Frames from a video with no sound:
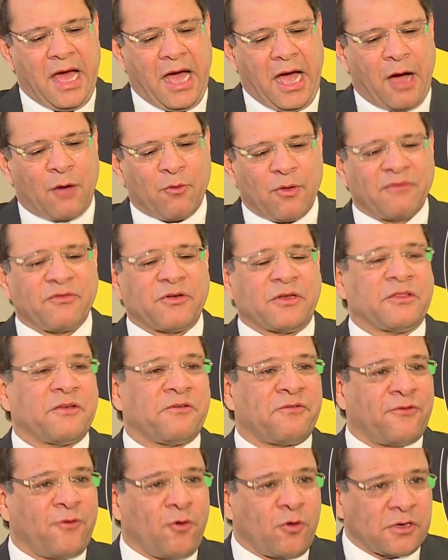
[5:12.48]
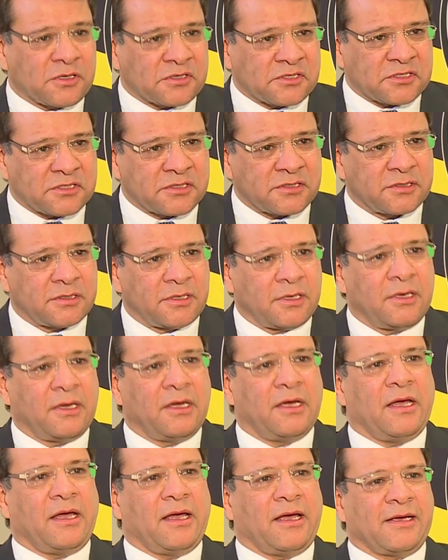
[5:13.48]
However, the focus
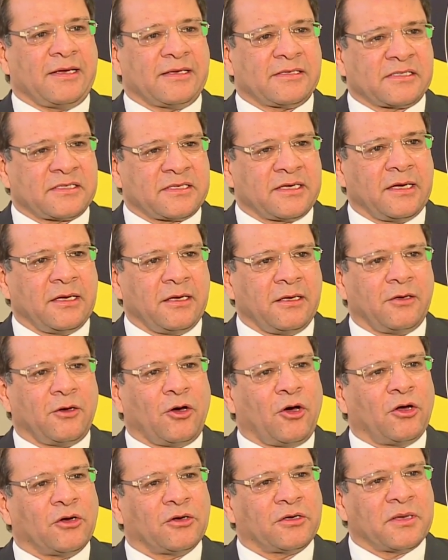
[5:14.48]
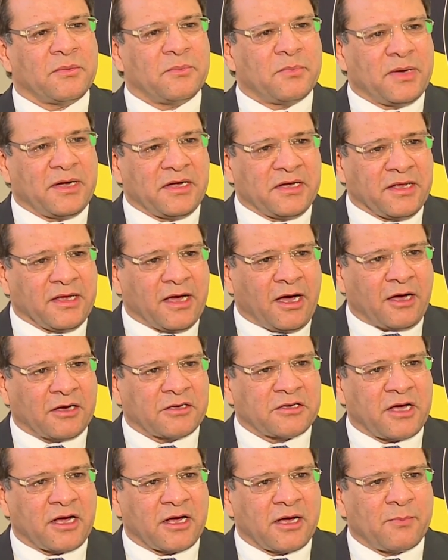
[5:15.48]
is still on completing our
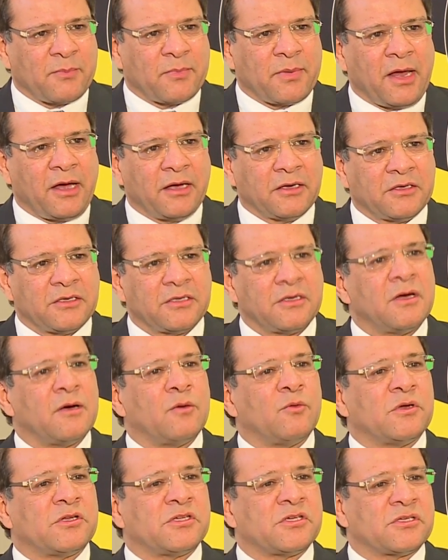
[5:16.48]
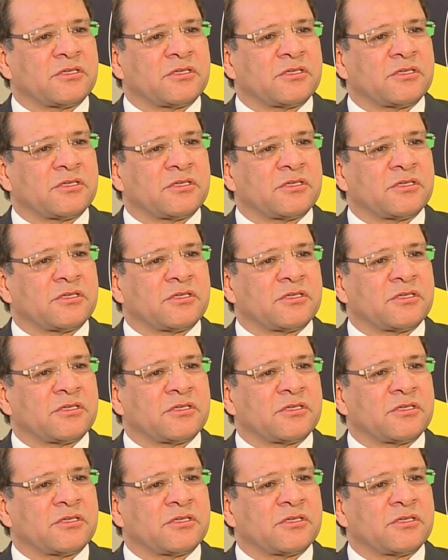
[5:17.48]
Tanga plant, which